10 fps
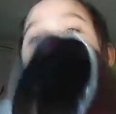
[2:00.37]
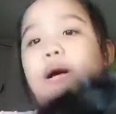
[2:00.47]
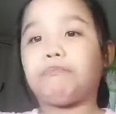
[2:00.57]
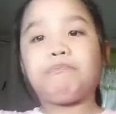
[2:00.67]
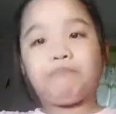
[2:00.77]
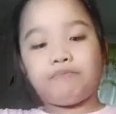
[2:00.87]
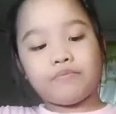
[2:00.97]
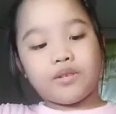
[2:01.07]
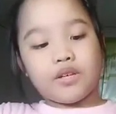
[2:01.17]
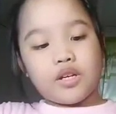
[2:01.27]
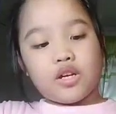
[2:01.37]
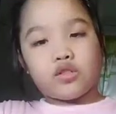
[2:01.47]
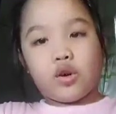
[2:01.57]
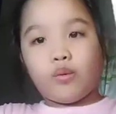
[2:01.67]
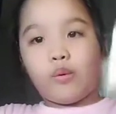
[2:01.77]
cup.
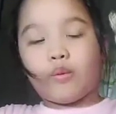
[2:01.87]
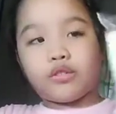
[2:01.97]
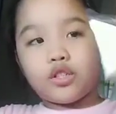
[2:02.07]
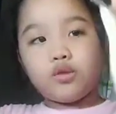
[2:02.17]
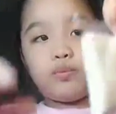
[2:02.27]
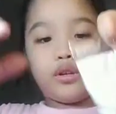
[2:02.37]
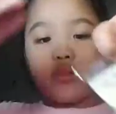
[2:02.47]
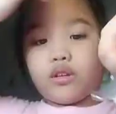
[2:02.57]
So we will just put